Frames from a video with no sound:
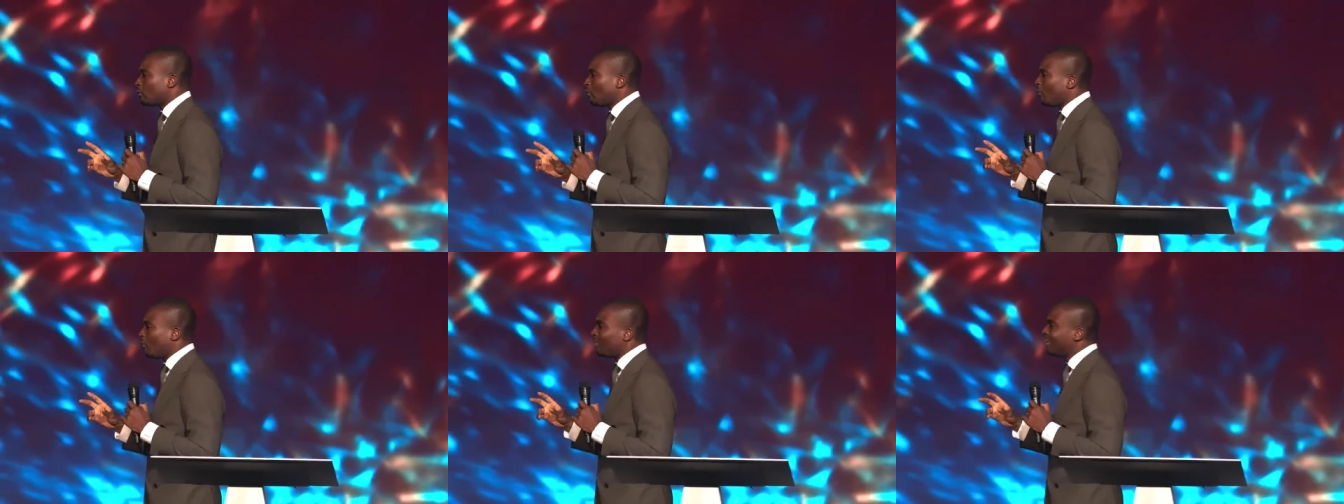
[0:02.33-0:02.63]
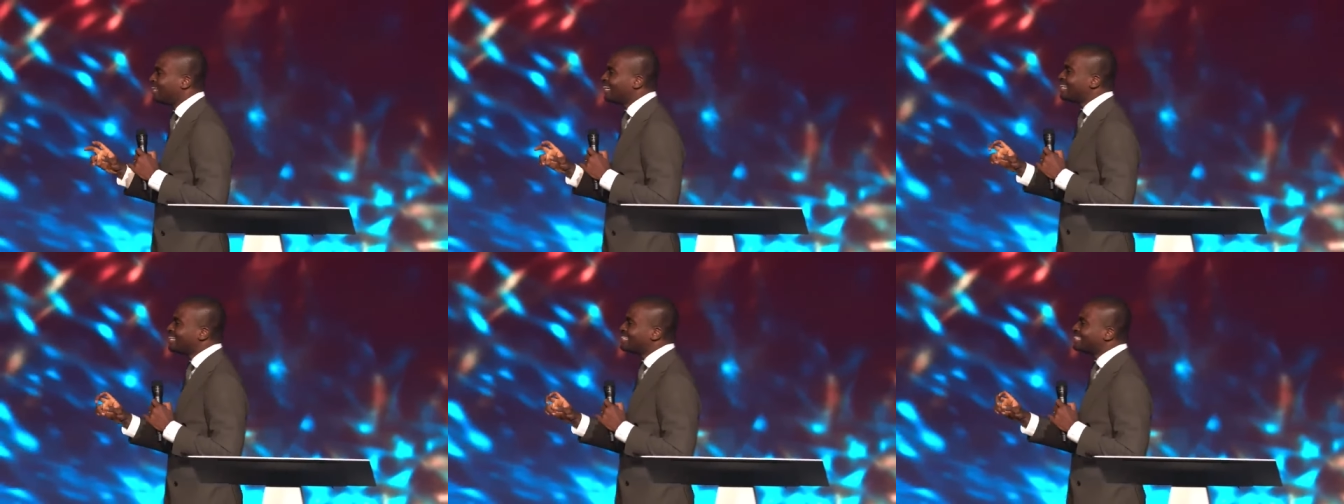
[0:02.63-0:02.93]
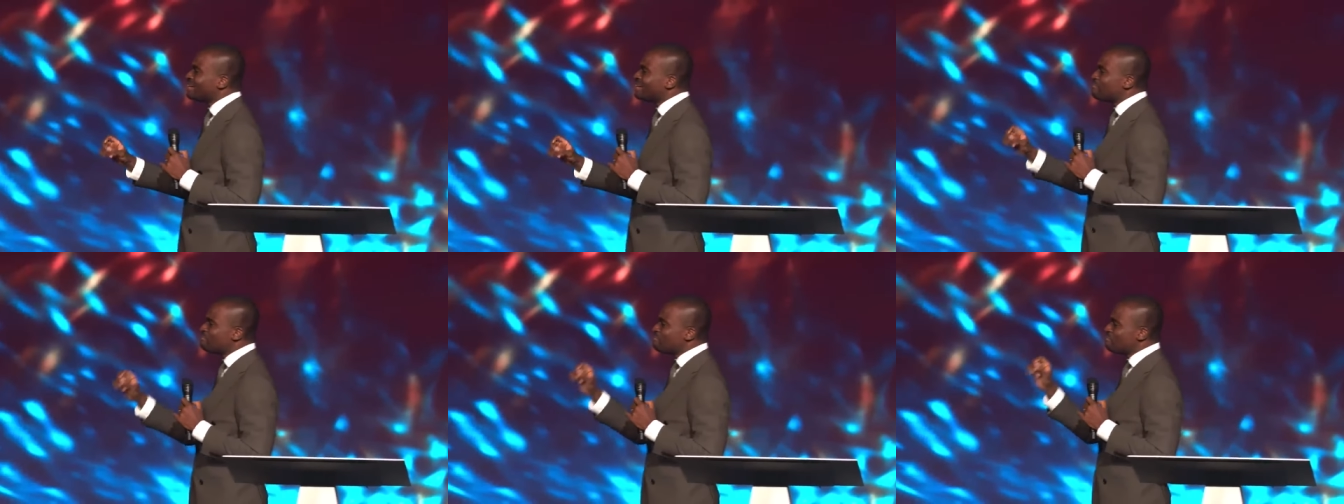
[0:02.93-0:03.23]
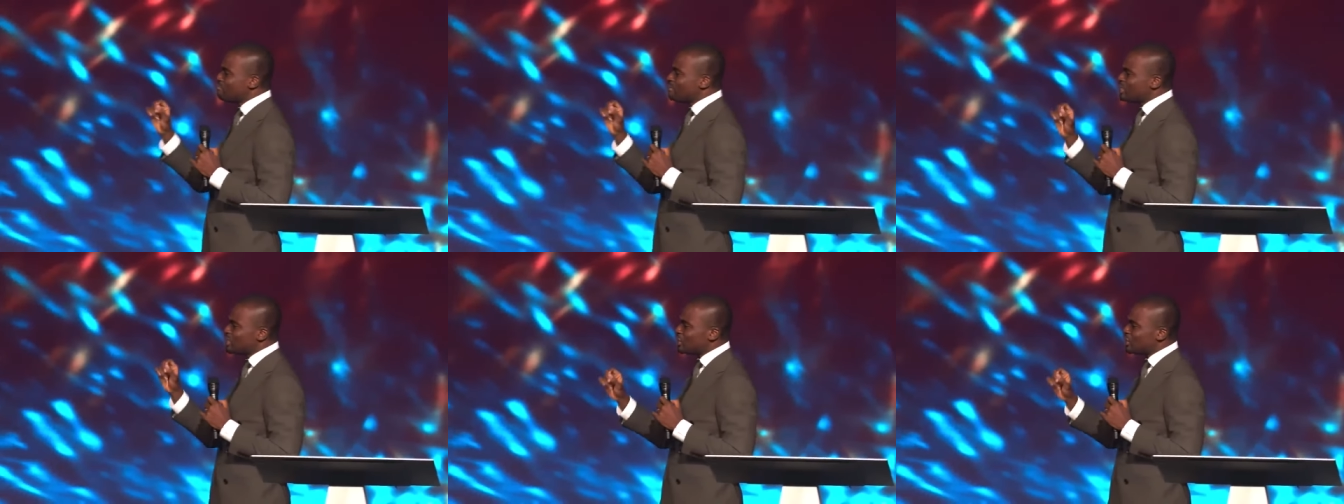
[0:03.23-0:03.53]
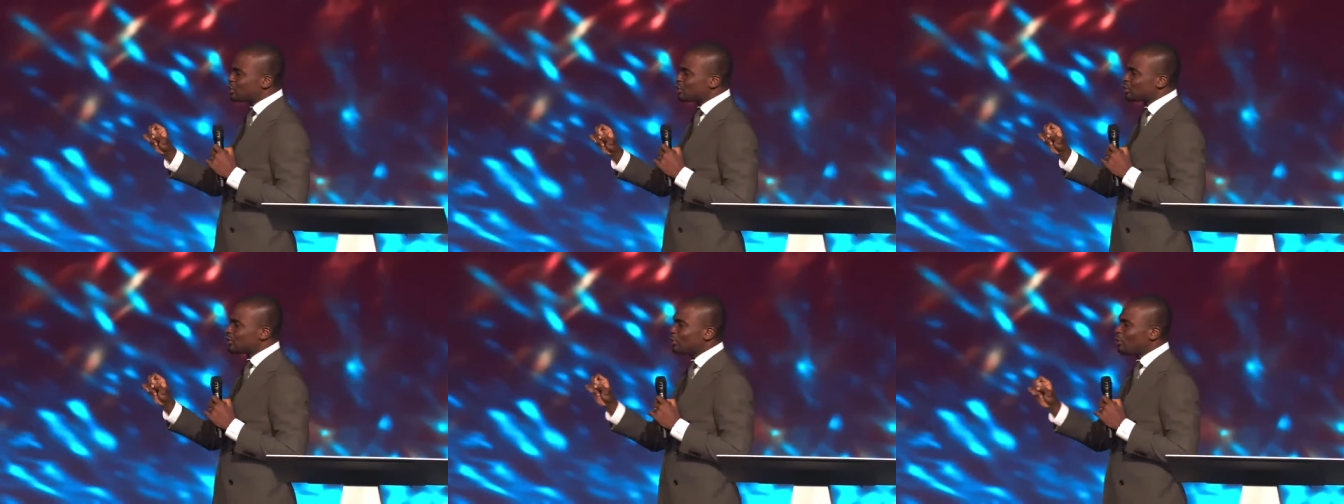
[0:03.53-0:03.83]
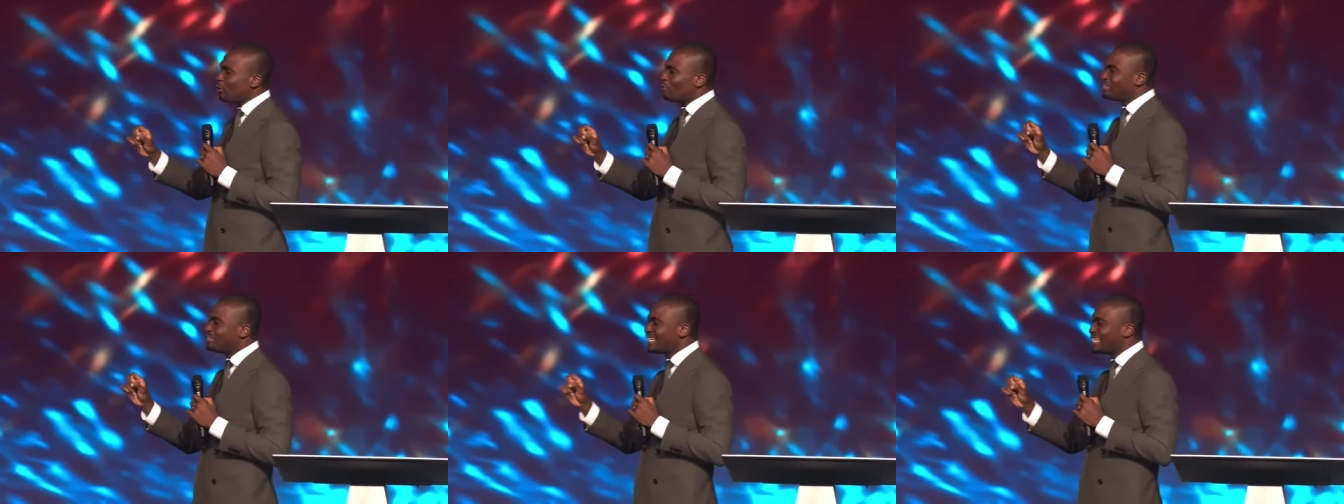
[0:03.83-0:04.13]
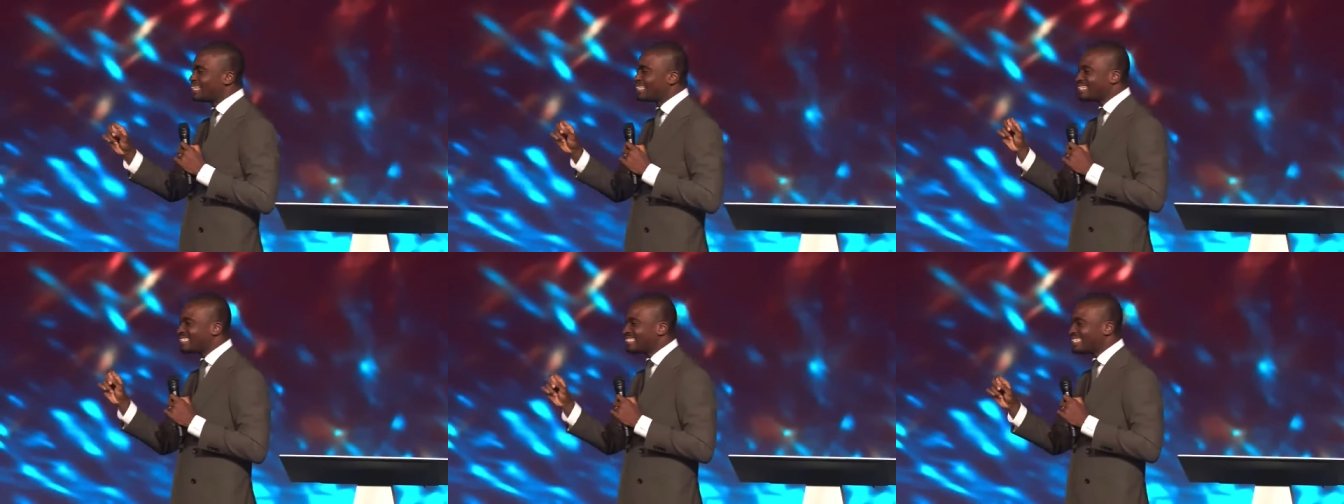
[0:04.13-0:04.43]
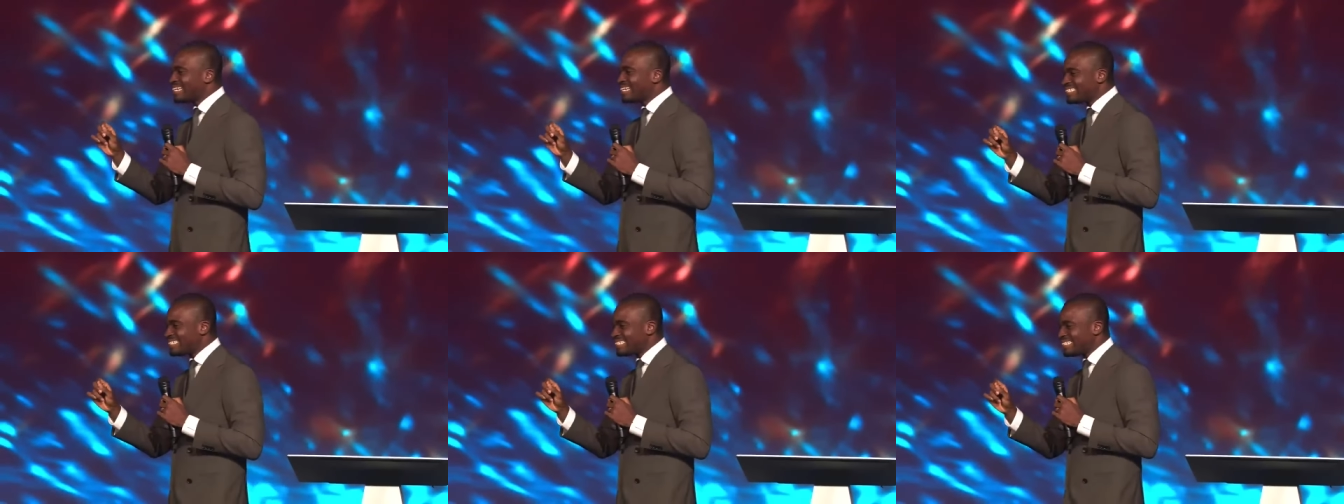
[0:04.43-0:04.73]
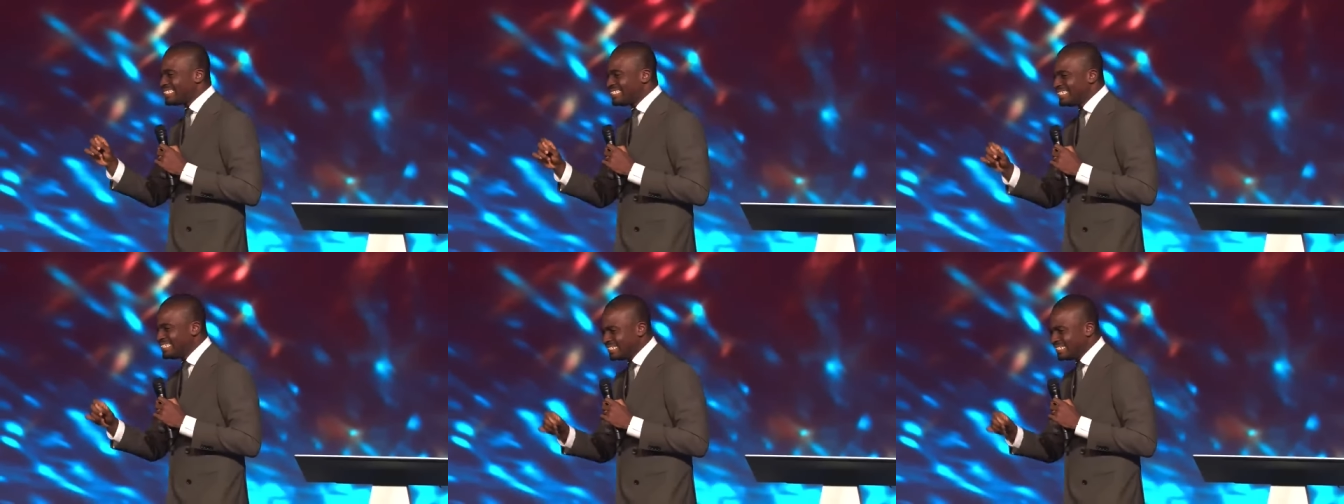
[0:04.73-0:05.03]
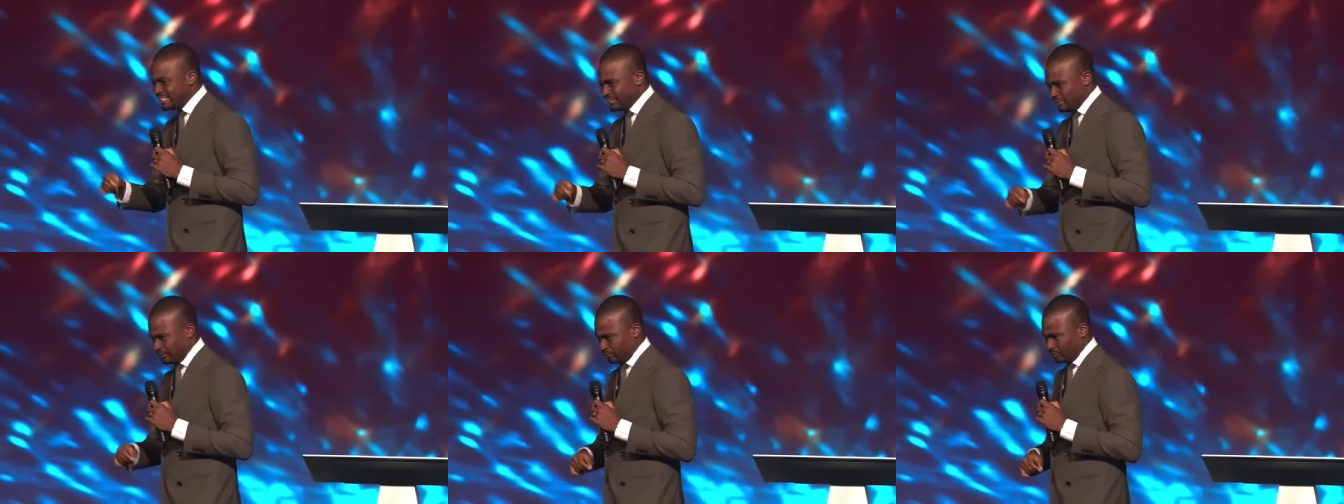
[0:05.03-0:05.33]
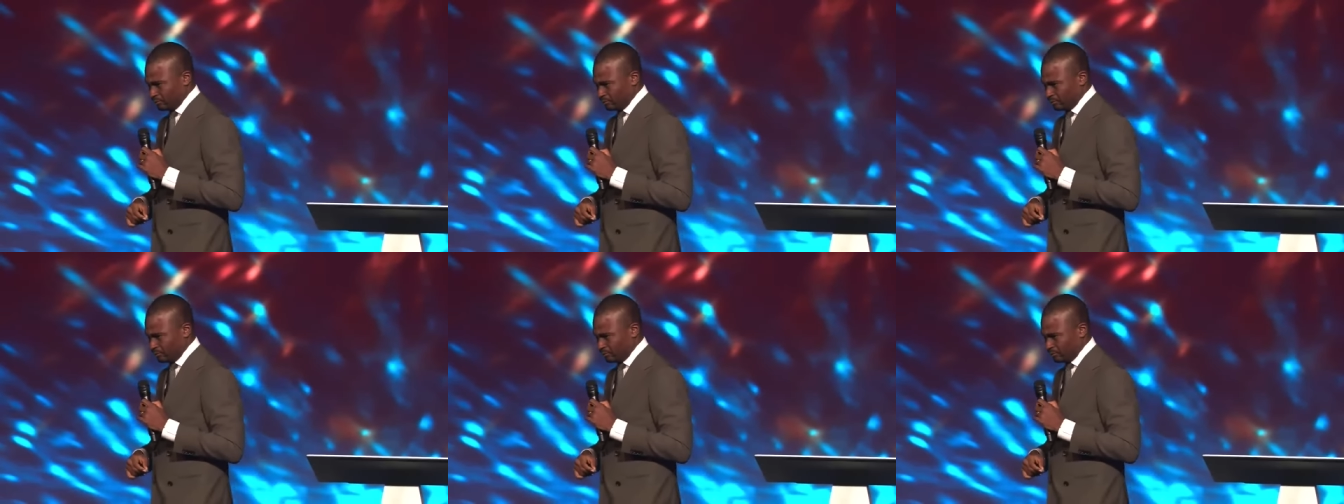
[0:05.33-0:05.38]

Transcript: called the mystery of the greatest seed.